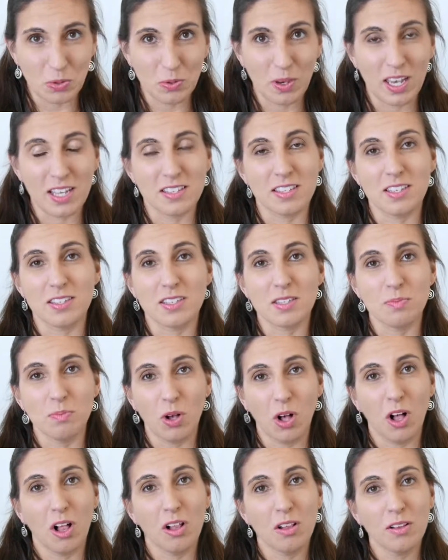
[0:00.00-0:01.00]
It's a
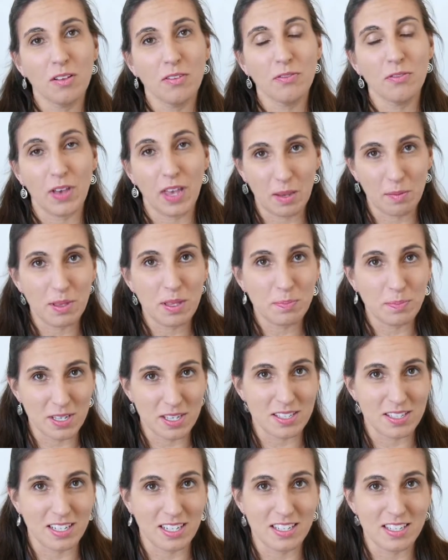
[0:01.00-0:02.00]
small family
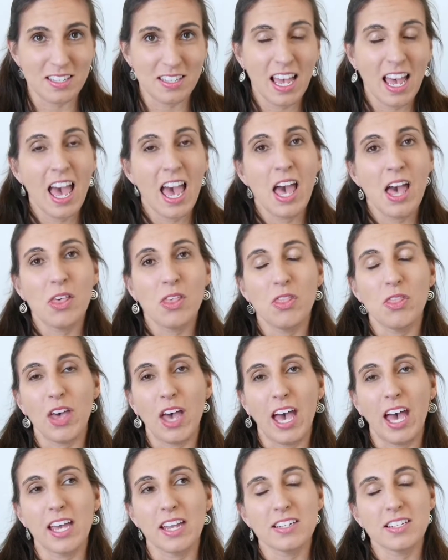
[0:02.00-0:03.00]
business
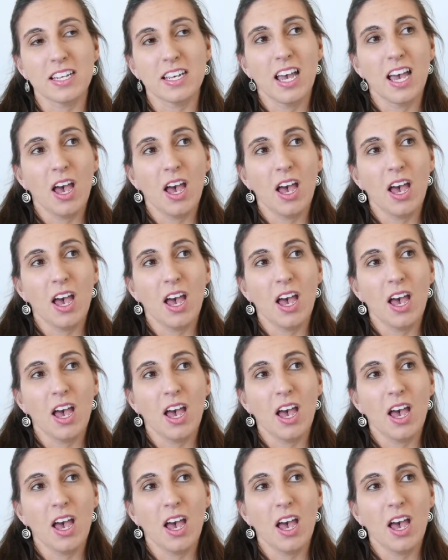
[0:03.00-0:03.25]
that